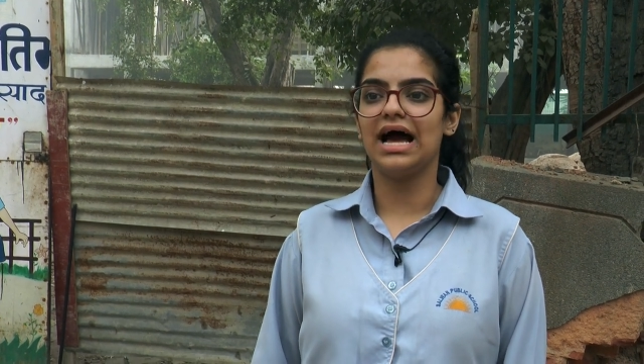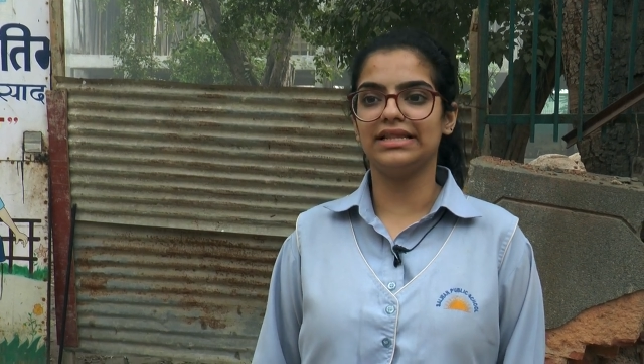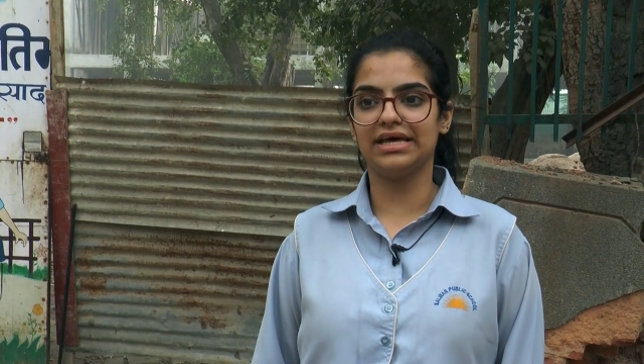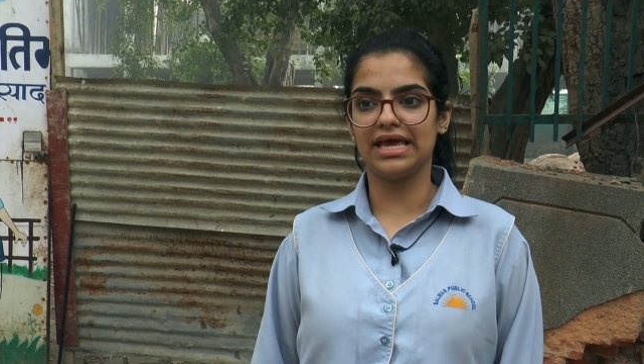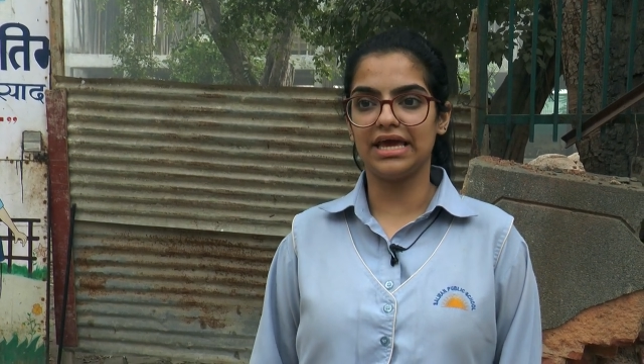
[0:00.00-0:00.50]

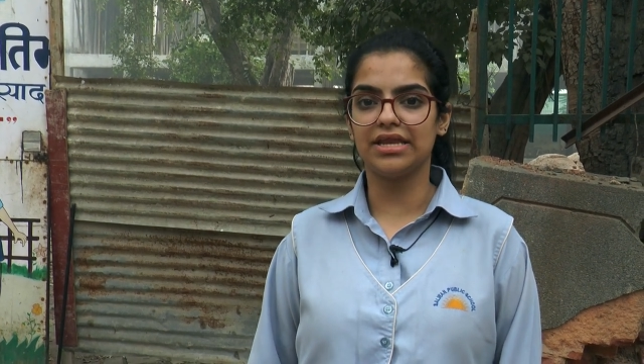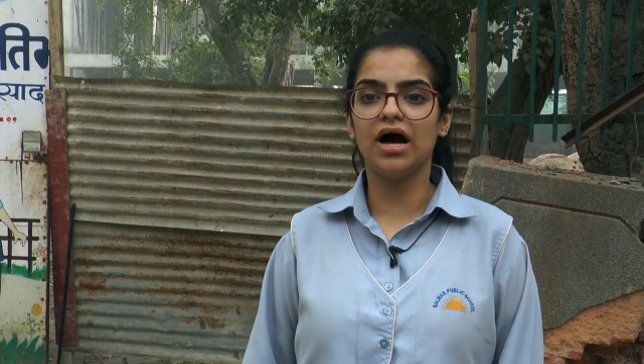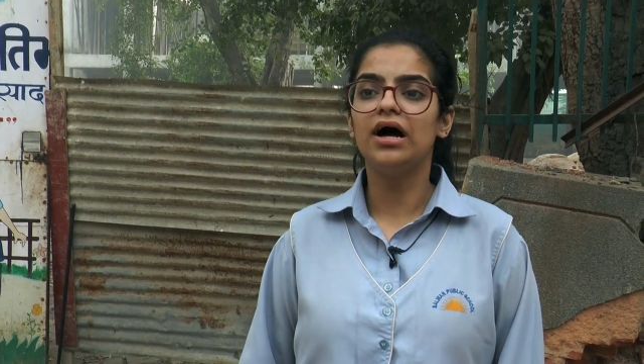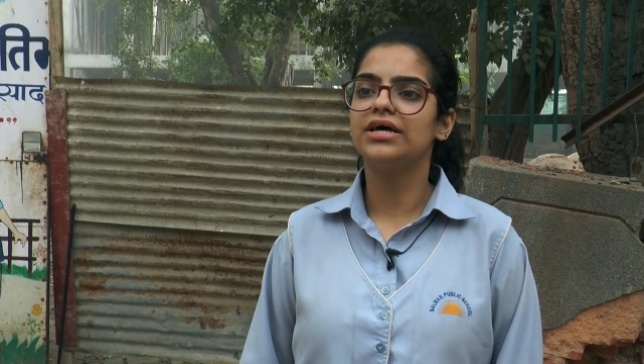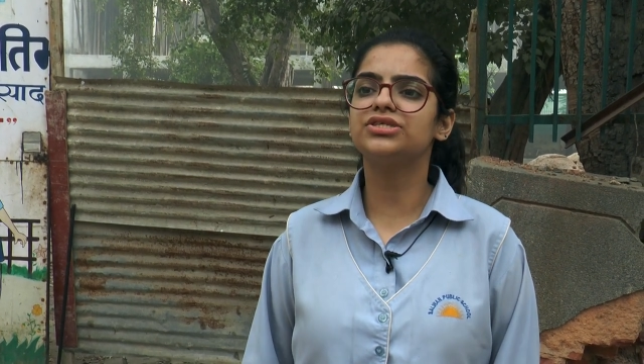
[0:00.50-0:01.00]
and the
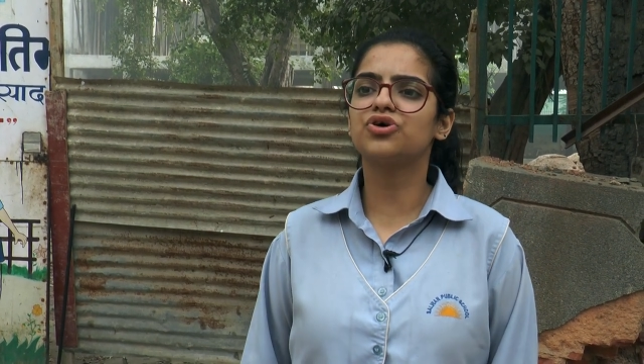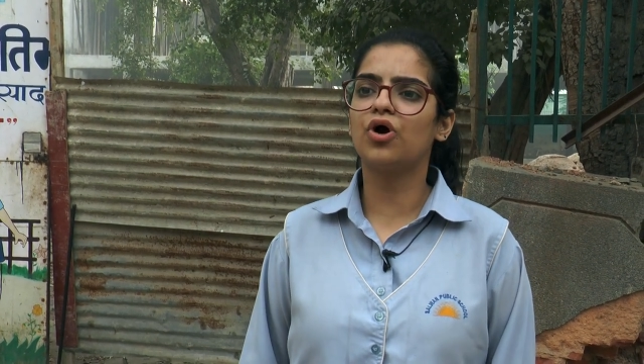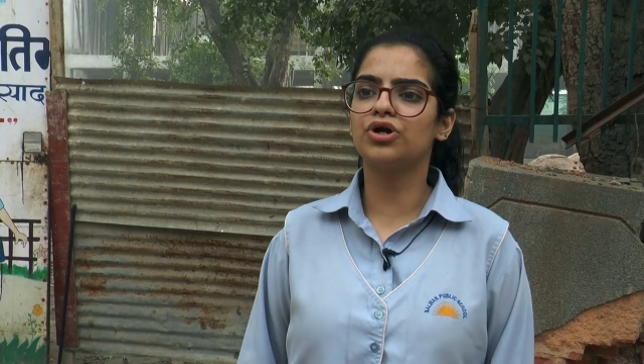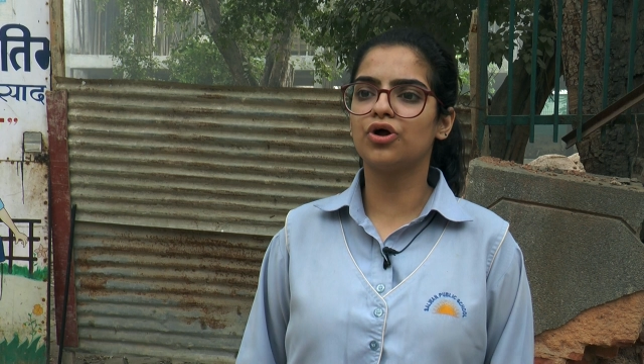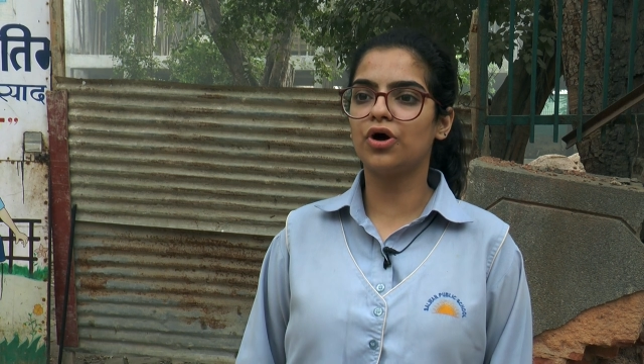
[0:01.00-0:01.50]
area is
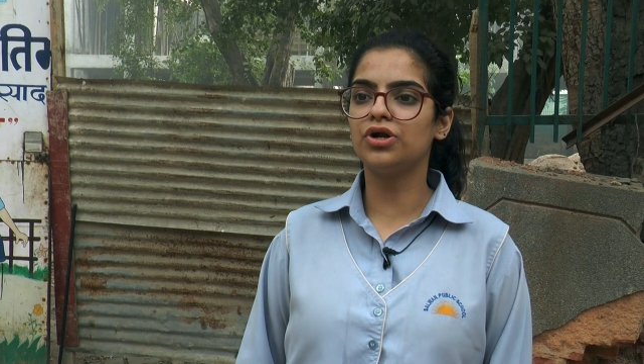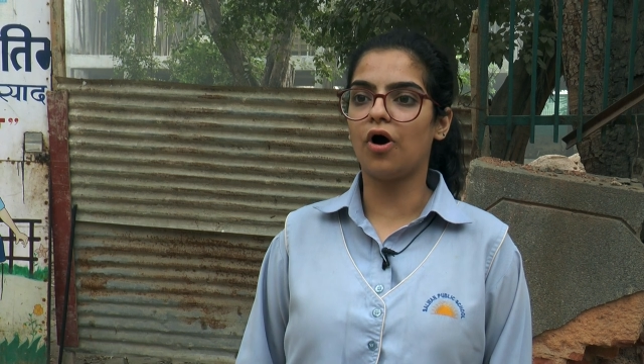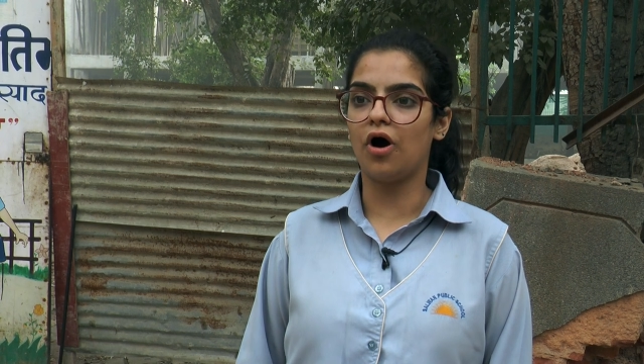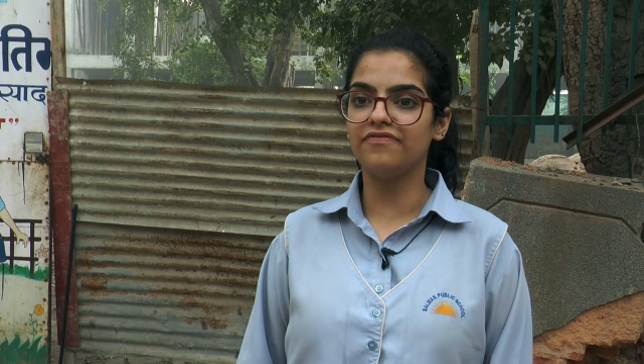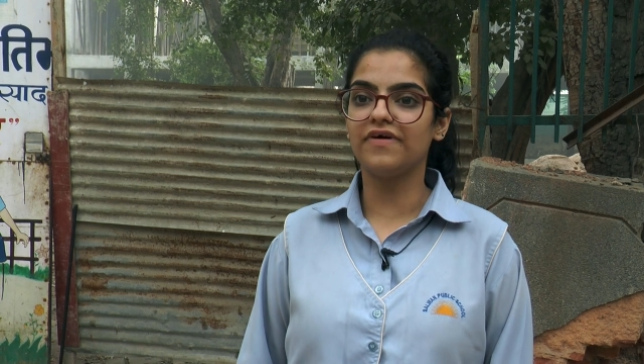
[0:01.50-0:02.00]

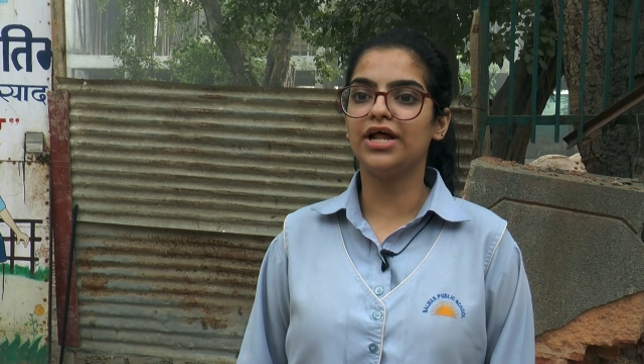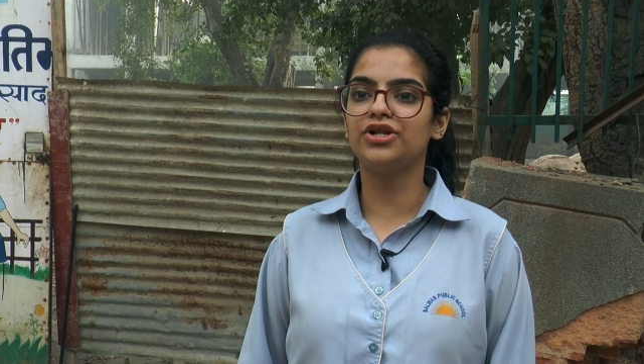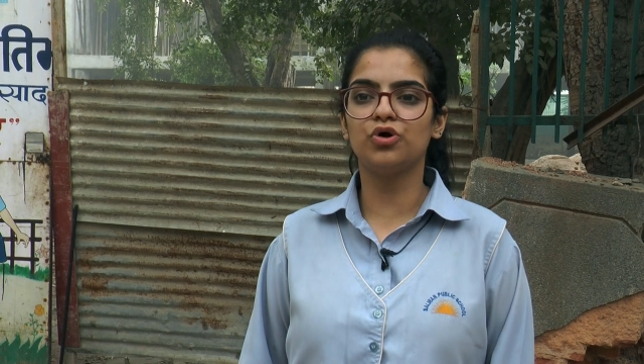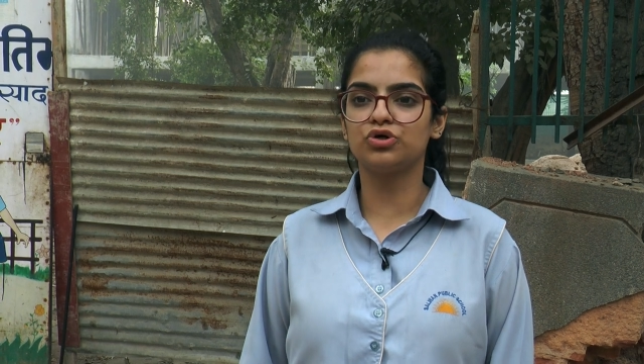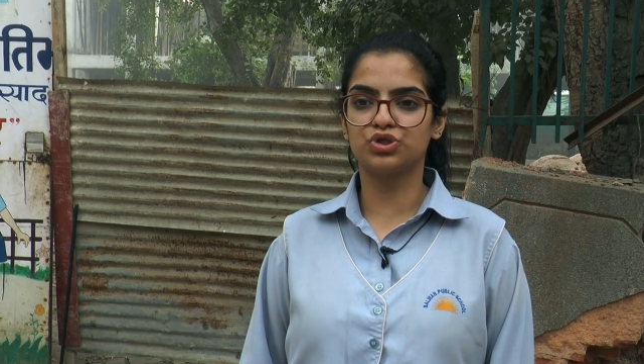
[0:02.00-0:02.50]
cordoned off
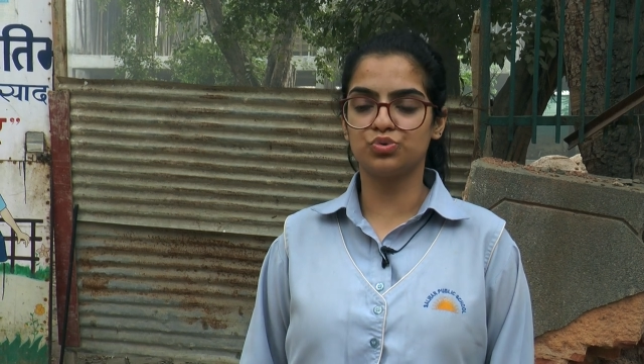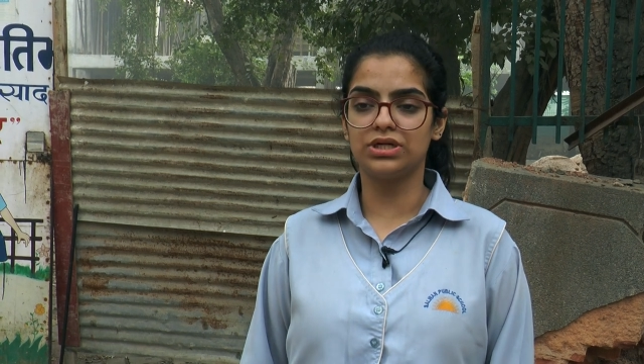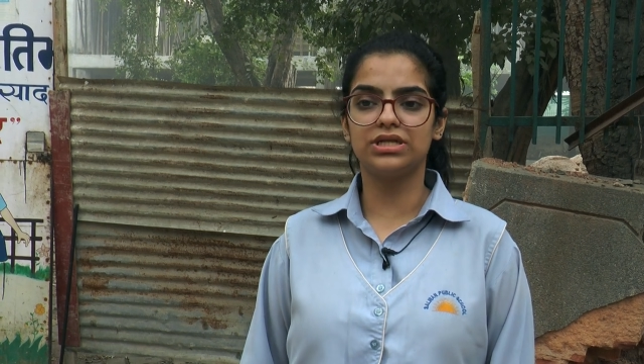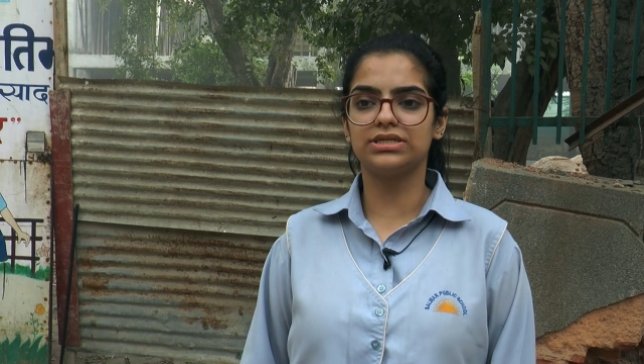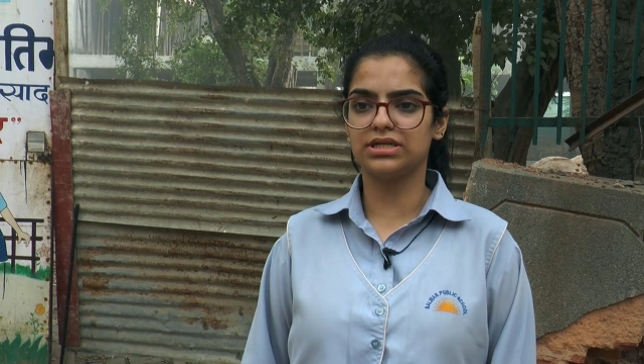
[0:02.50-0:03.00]
and no
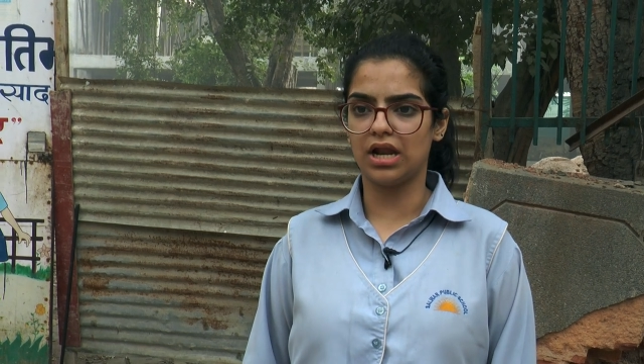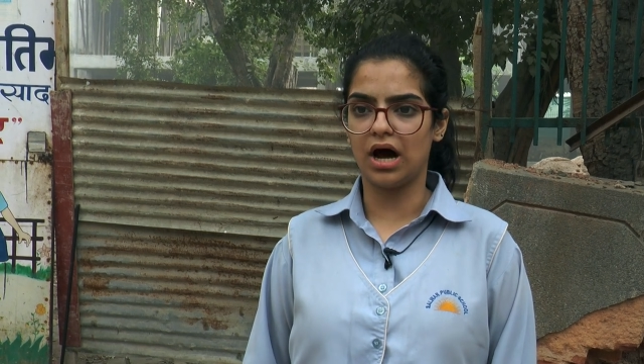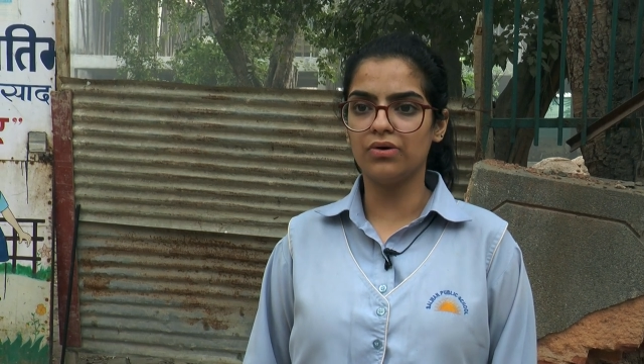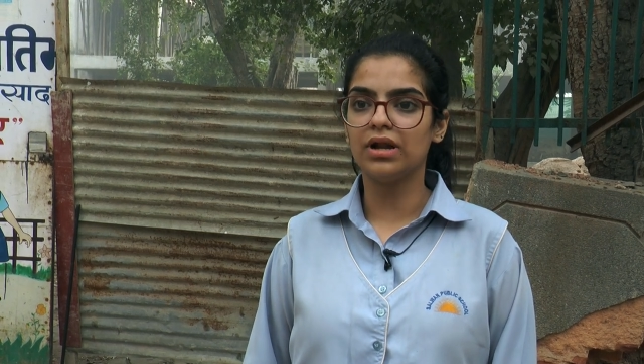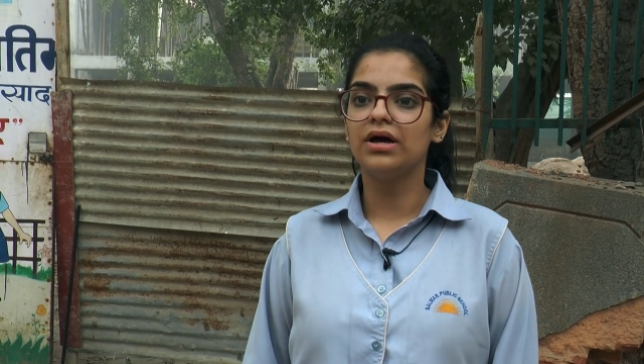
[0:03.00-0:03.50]
student is
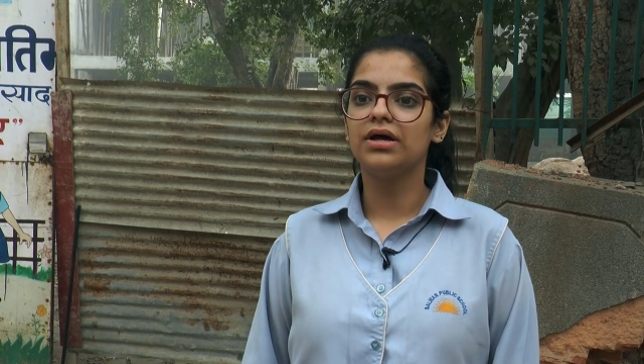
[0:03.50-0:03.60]
allowed